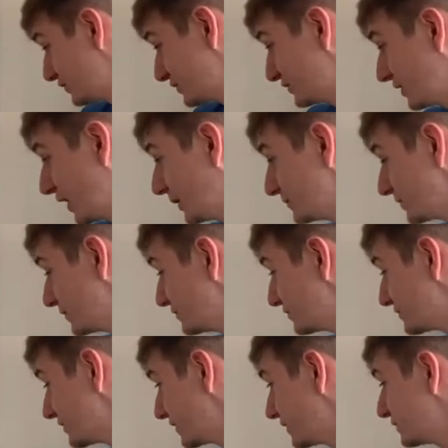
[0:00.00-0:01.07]
Times 100
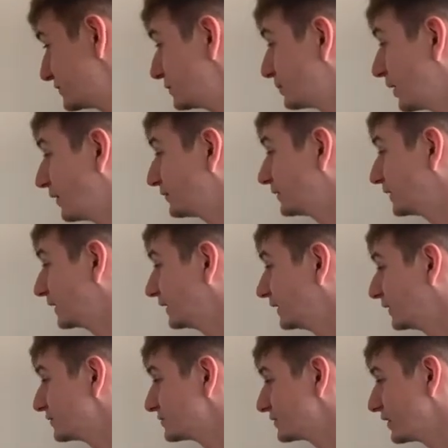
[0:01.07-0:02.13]
shares, you profited
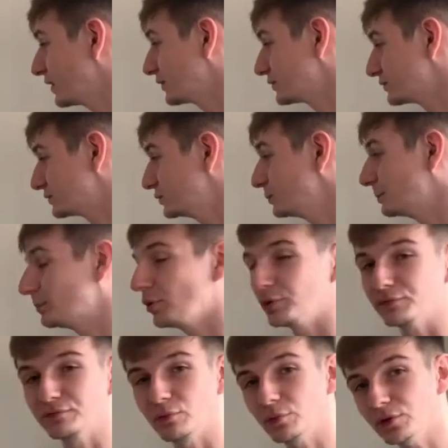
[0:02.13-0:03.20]
$800. You put
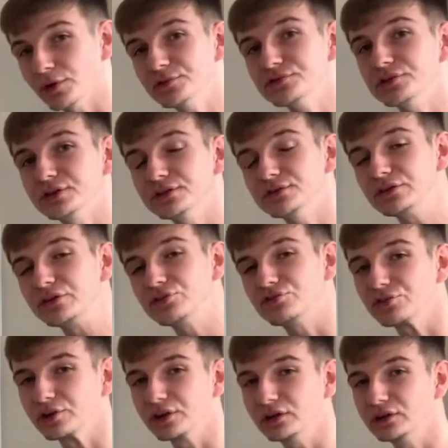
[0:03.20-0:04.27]
$400 into the
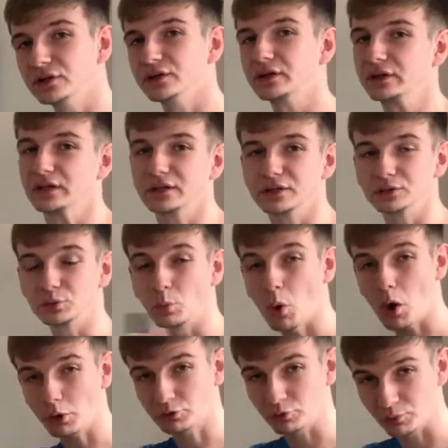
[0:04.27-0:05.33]
trade, and then you
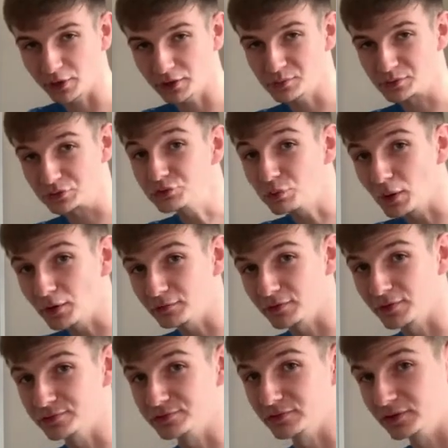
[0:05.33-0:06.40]
walked away with
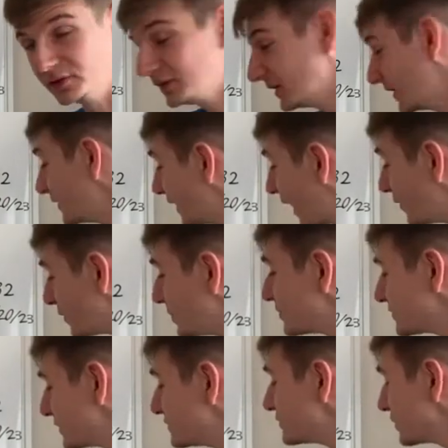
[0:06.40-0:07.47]
$1,200. That
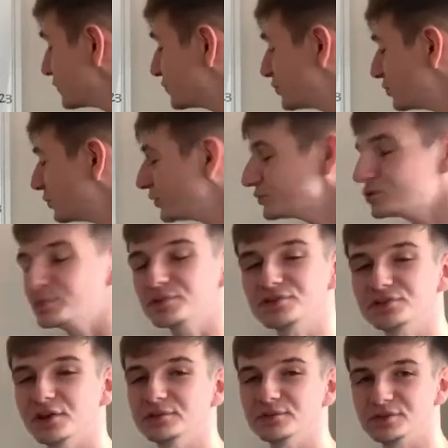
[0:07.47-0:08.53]
represents a
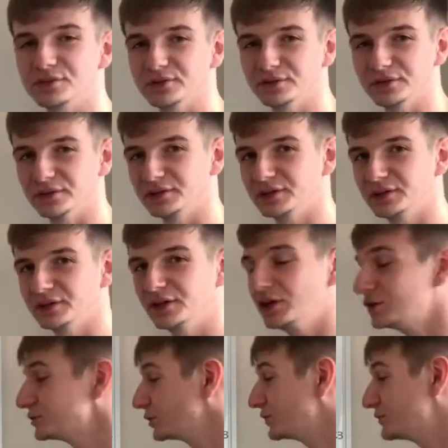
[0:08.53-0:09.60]
200% return.
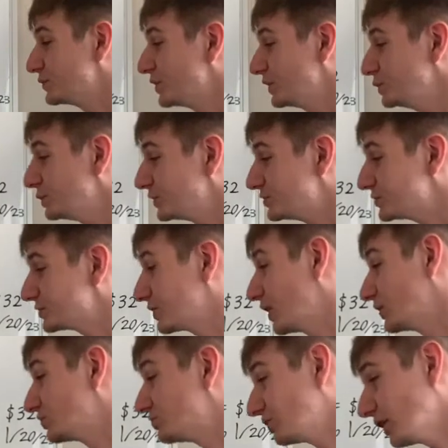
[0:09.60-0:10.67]
So if you had just
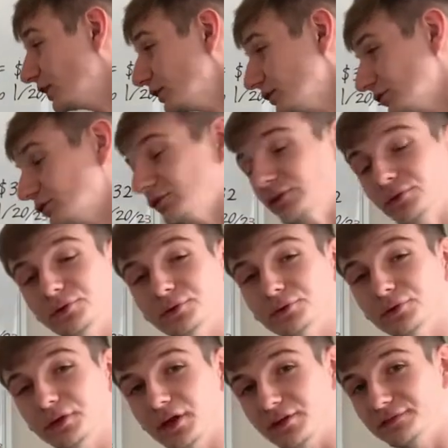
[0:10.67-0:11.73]
gone shares, you're only
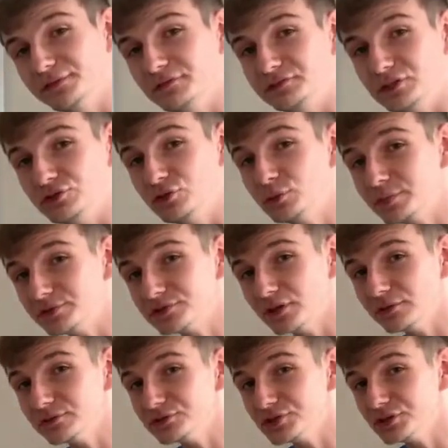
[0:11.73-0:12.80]
looking at a
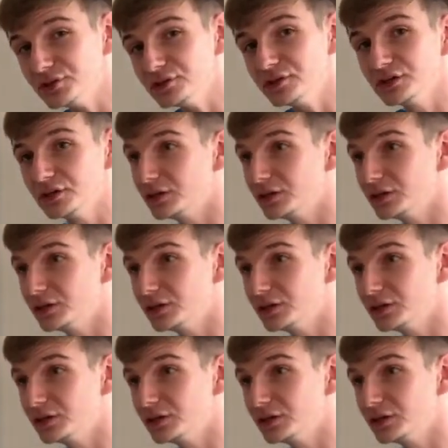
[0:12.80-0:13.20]
52% return.